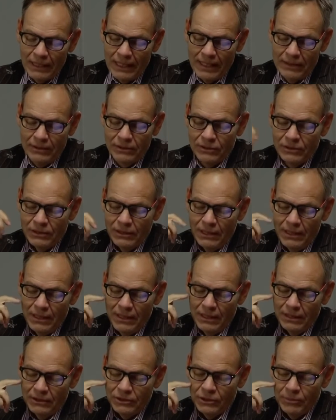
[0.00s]

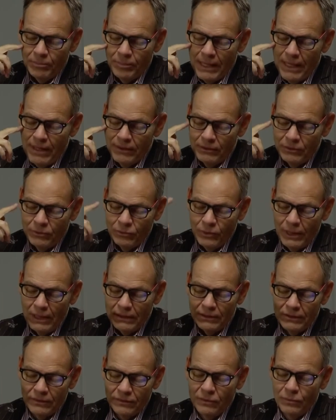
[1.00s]
energy, it's about the
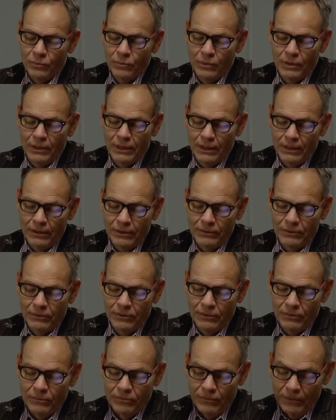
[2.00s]
rest of the world
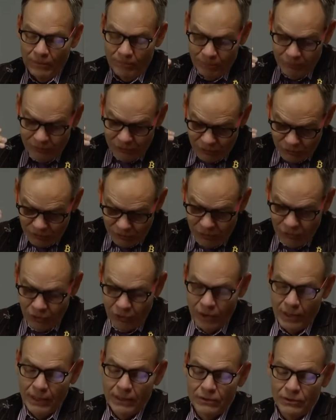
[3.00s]

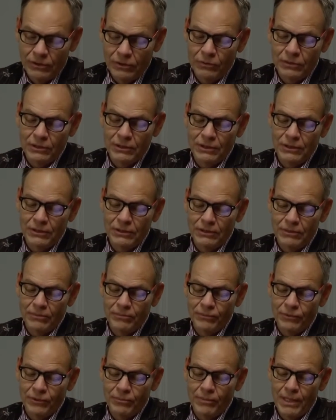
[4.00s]
turning to a system
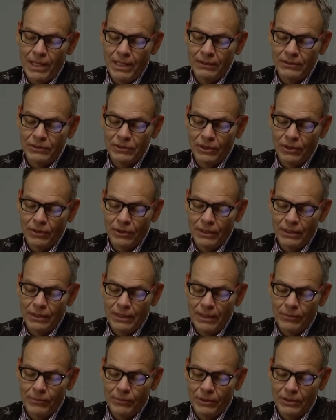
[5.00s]
for monetary
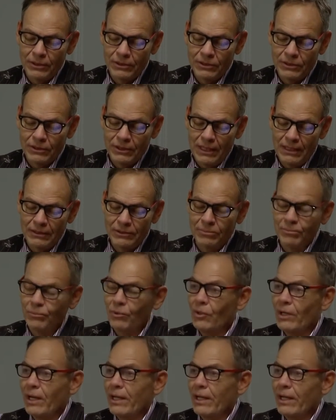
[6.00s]
networks that's more